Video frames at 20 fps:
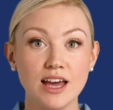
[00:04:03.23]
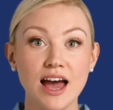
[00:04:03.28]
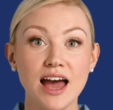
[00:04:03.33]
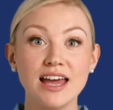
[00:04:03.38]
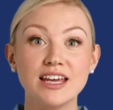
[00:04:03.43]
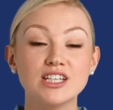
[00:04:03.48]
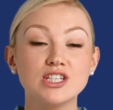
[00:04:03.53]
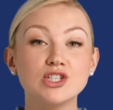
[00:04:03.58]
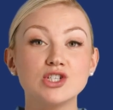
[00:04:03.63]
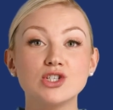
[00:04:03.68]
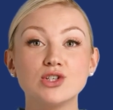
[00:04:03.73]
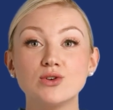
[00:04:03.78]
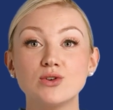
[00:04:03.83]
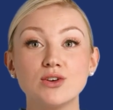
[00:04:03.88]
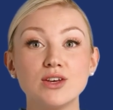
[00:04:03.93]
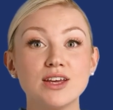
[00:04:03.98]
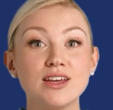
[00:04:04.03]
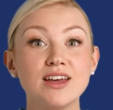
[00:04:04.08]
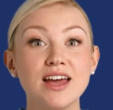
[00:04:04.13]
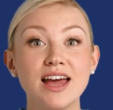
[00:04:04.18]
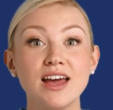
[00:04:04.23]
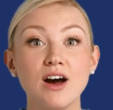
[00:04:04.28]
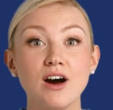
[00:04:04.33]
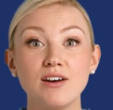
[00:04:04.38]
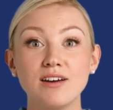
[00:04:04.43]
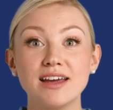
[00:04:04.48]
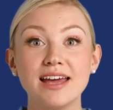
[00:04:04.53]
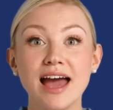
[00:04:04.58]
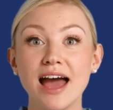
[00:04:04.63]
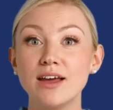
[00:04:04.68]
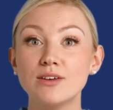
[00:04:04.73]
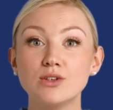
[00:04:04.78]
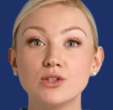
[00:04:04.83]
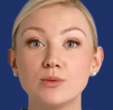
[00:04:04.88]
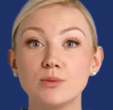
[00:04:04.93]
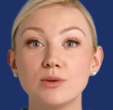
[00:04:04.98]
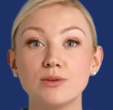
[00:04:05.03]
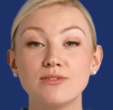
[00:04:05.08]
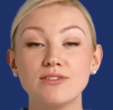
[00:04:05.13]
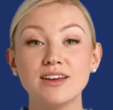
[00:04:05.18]
and ensure that they are
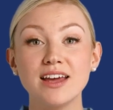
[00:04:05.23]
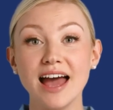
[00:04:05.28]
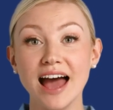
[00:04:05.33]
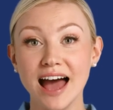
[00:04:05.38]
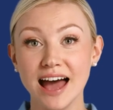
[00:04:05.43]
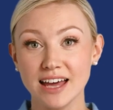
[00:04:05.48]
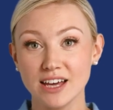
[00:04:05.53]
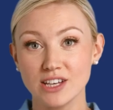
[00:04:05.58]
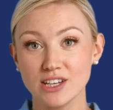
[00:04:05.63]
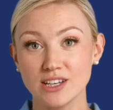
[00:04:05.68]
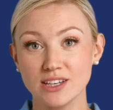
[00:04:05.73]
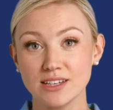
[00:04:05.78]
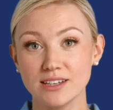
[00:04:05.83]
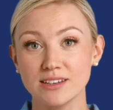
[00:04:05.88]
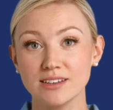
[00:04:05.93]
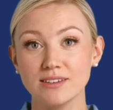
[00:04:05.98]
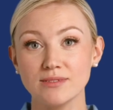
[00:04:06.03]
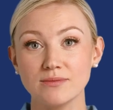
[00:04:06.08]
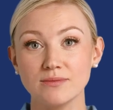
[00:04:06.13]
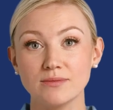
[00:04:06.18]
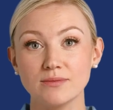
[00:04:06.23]
accountable for their actions.